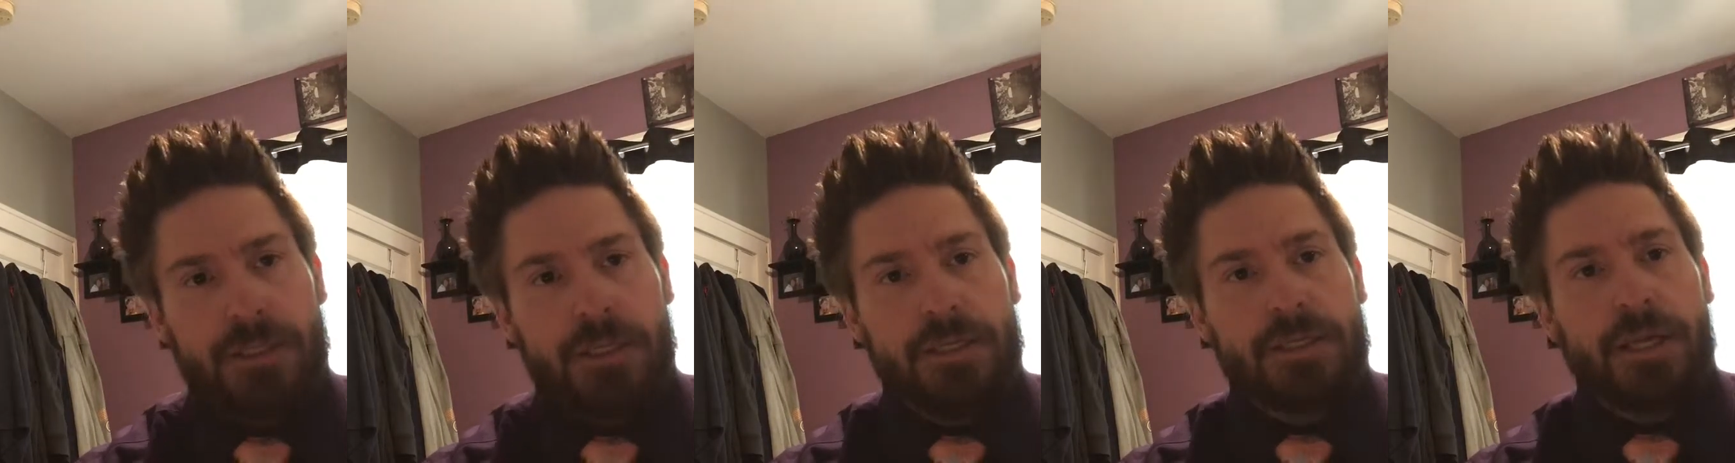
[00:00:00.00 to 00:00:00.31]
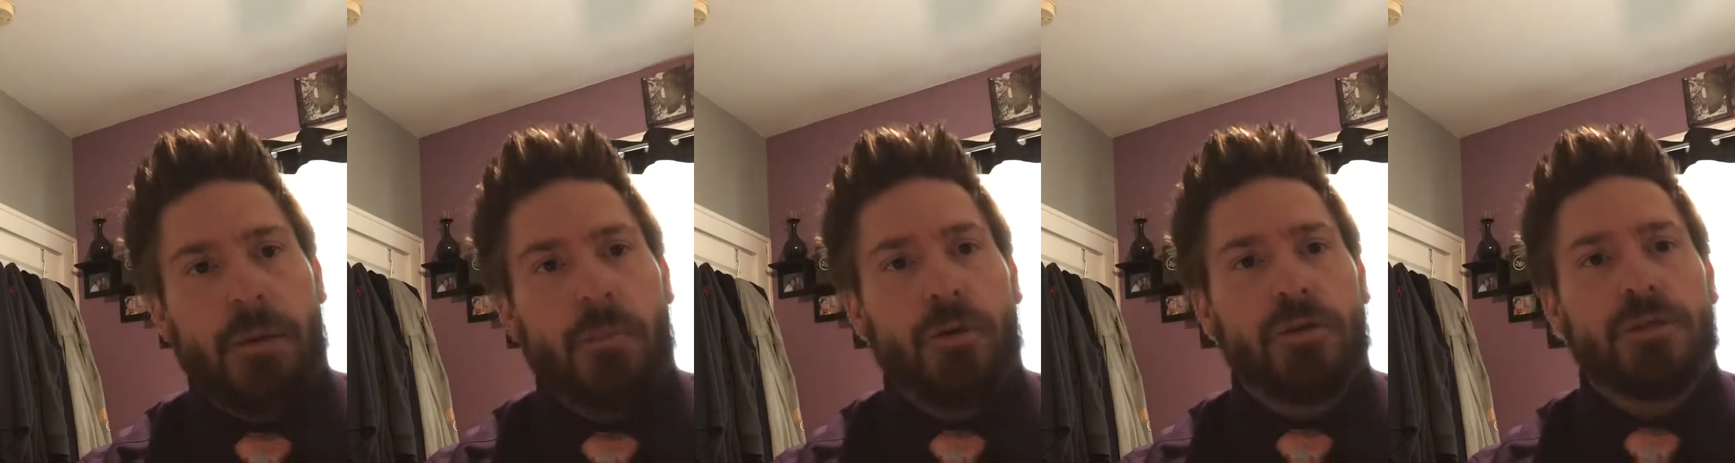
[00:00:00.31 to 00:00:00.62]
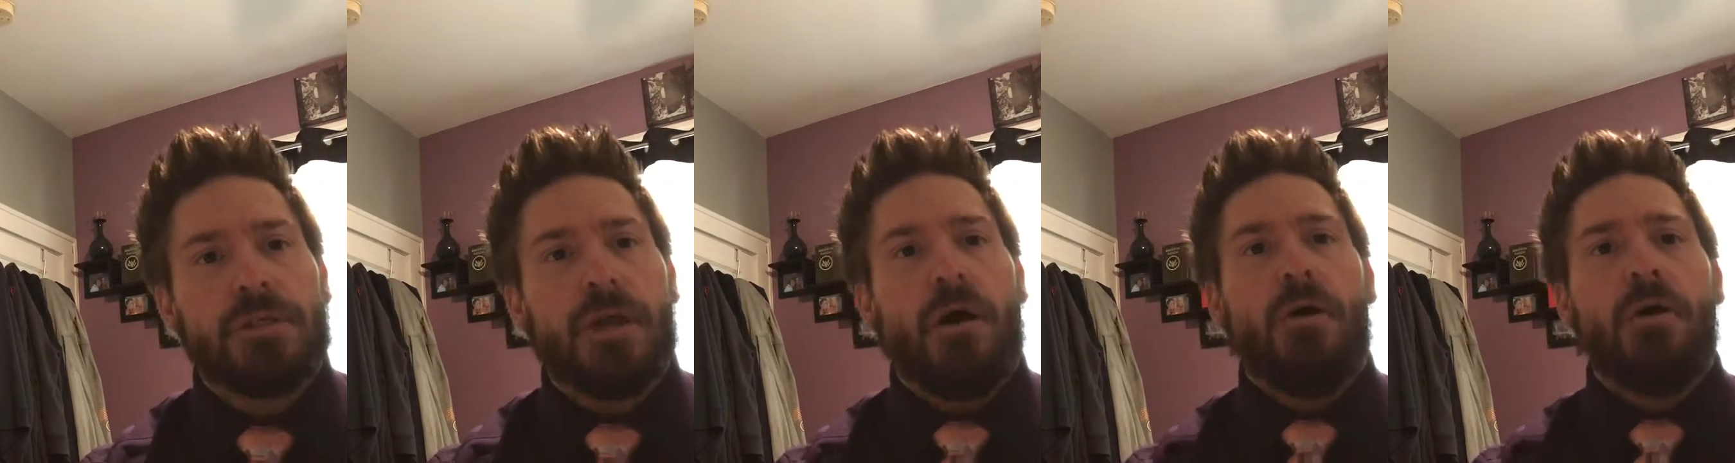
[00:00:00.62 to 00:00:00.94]
this summer.
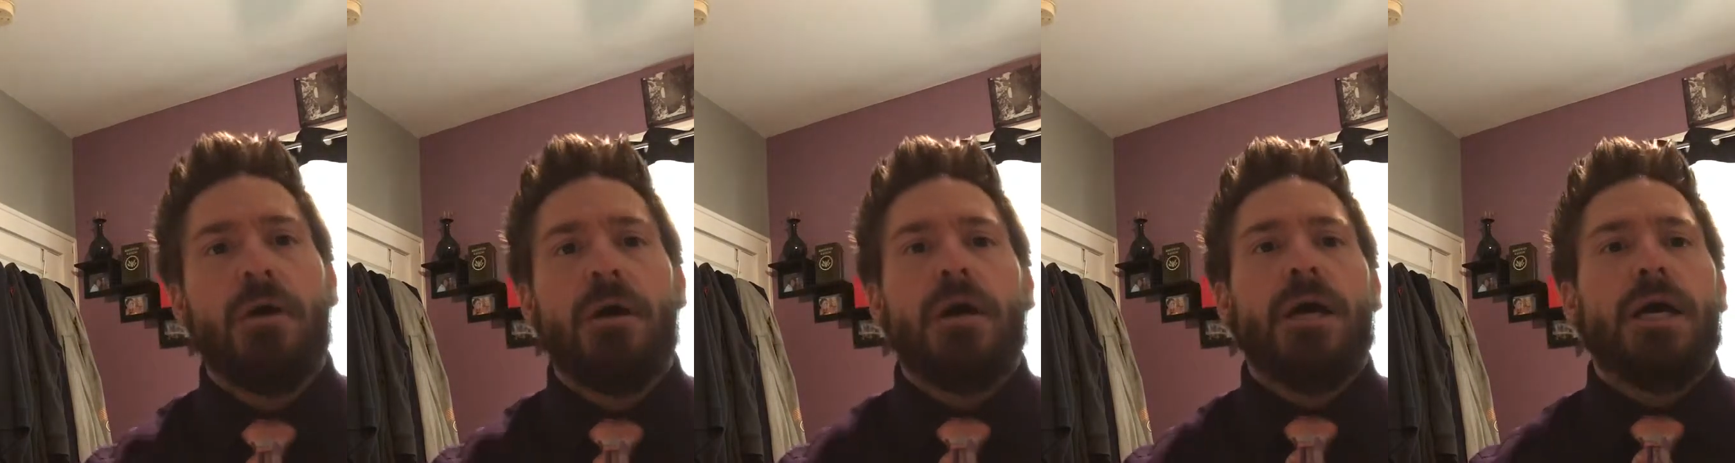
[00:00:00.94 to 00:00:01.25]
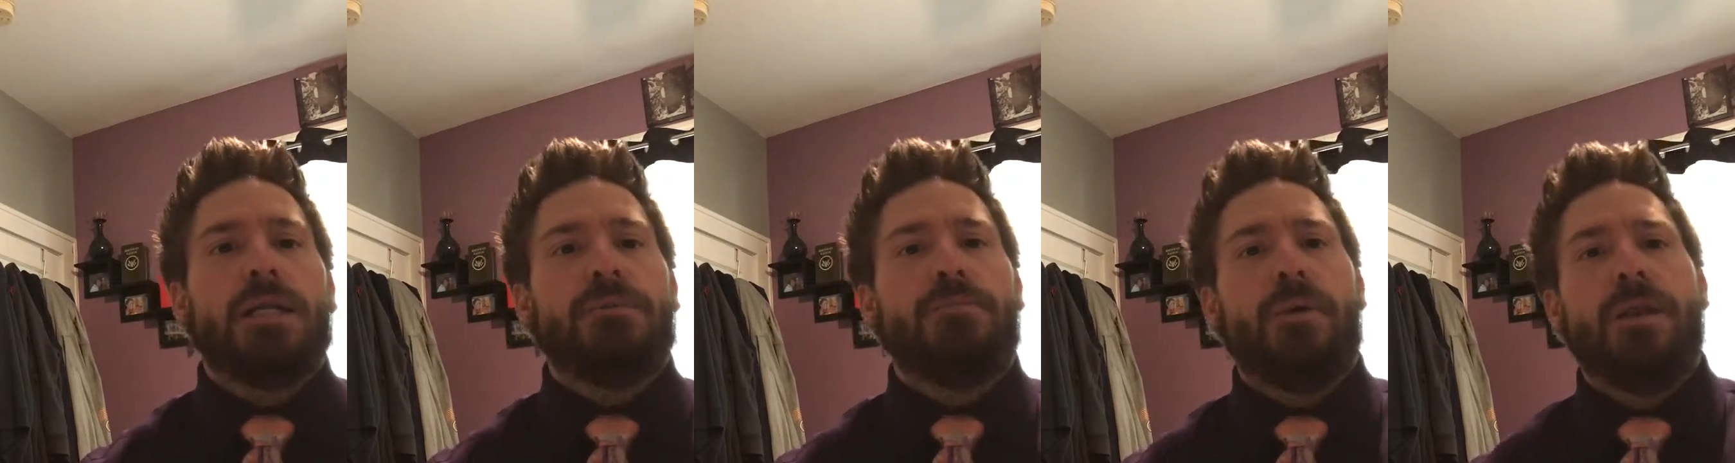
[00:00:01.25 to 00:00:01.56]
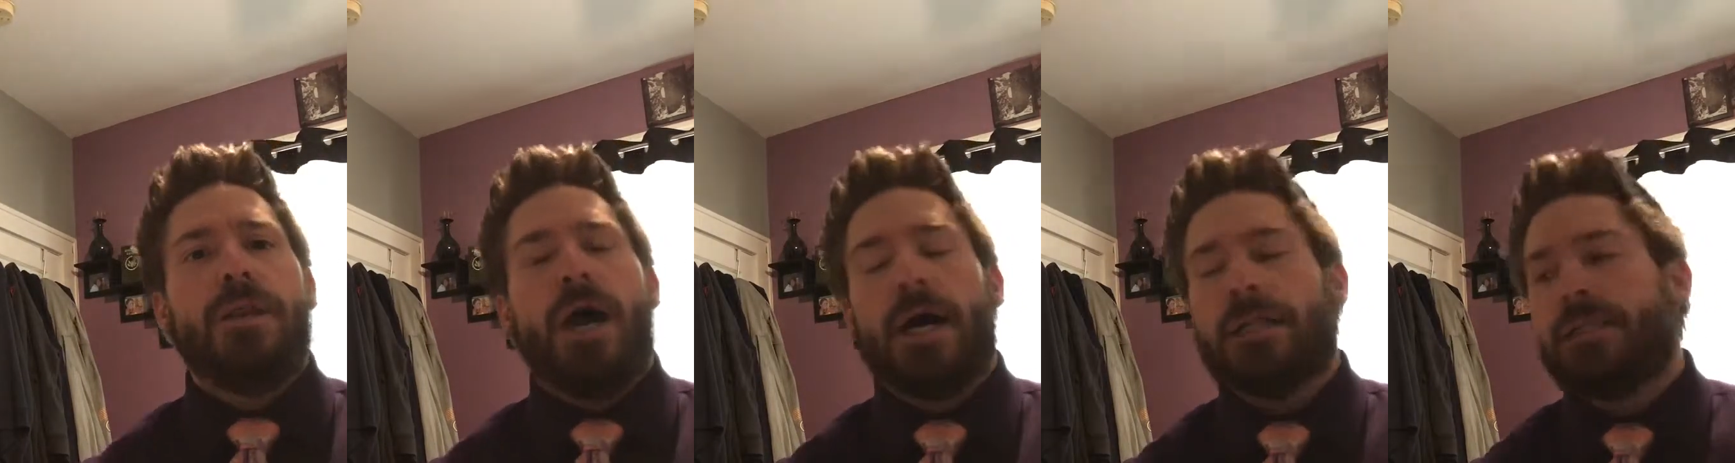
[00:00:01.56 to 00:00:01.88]
So it's
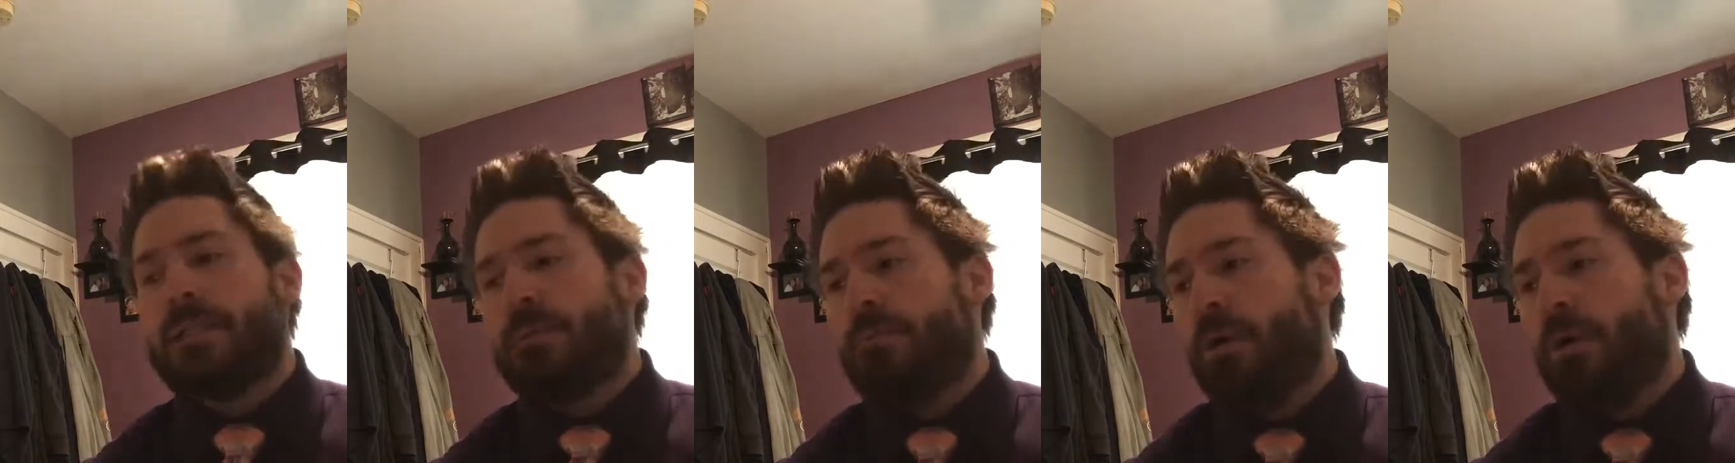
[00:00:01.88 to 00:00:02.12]
been nuts.